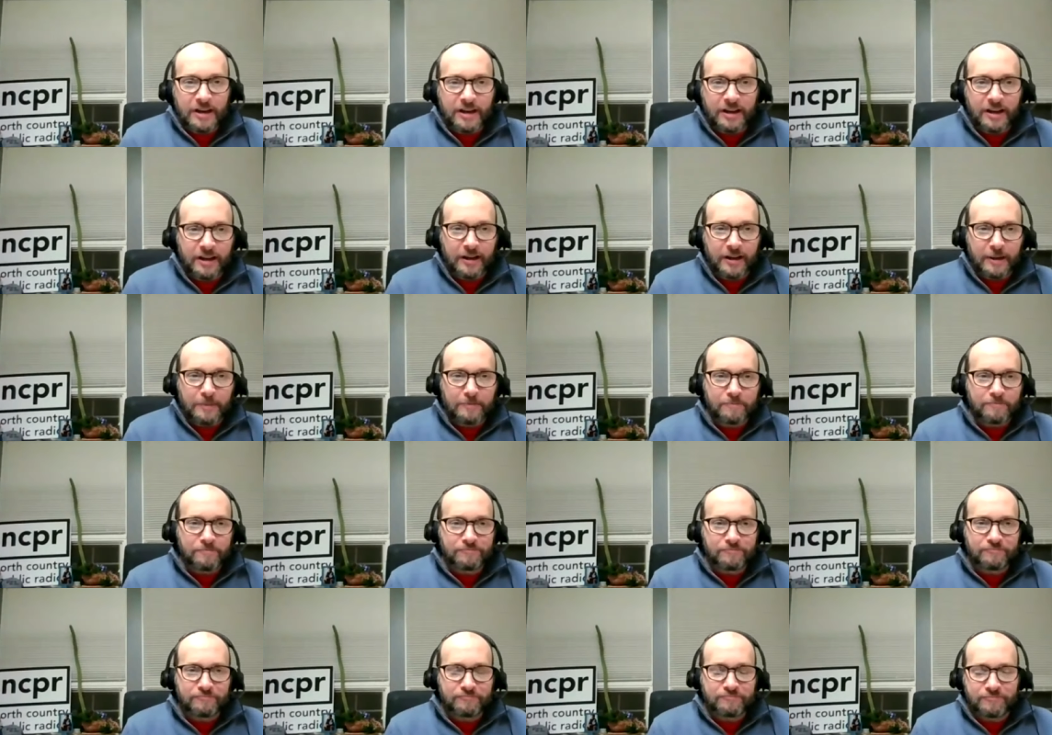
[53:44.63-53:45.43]

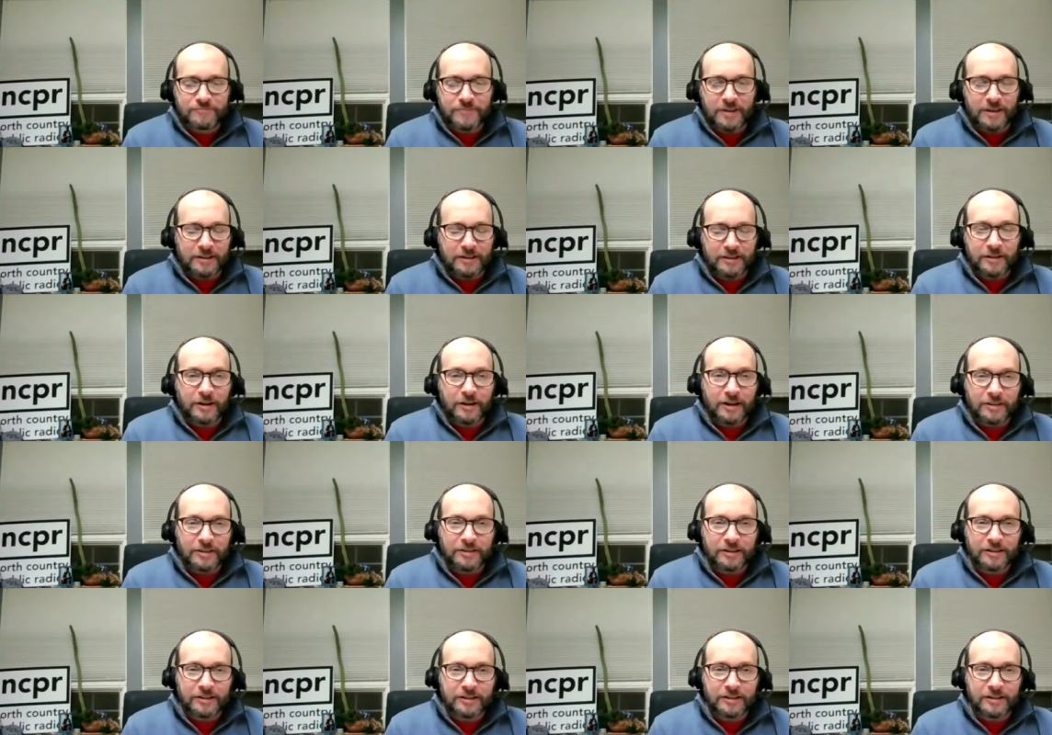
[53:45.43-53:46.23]
um you know, I
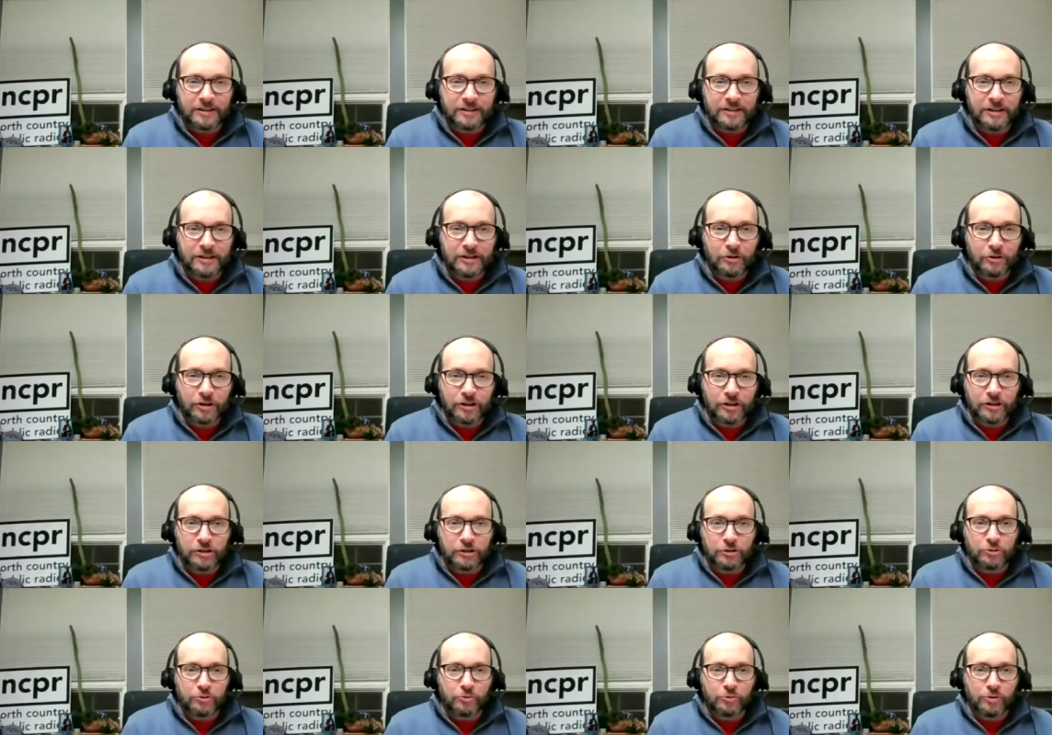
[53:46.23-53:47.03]
think hearing
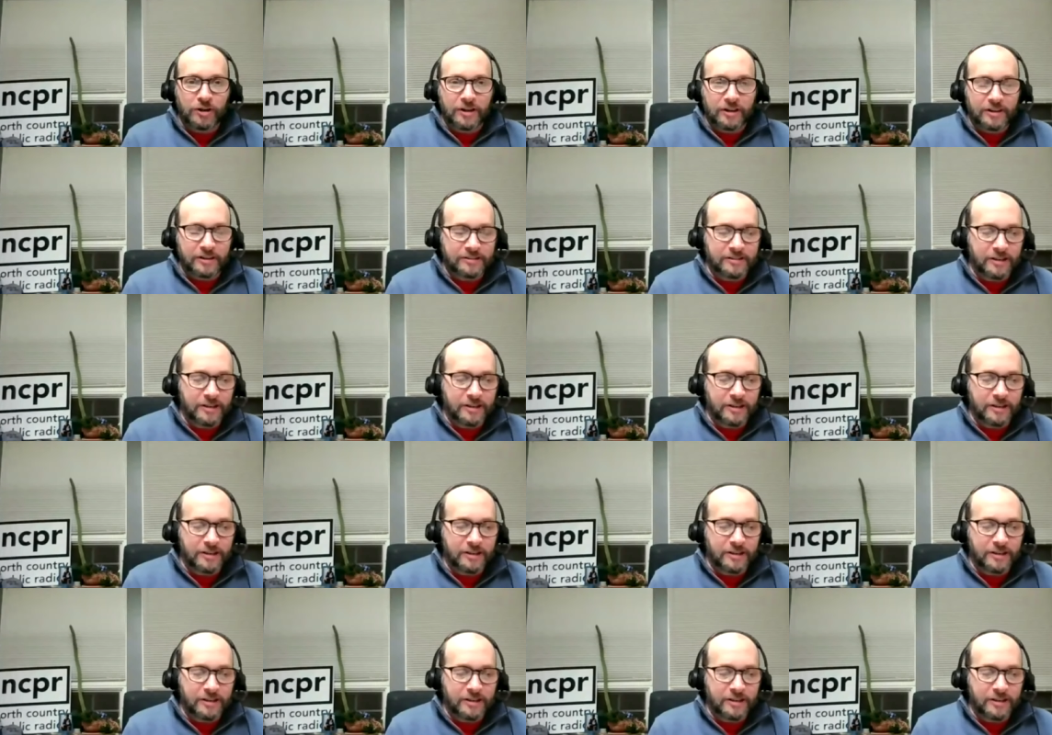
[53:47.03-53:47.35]
you uh,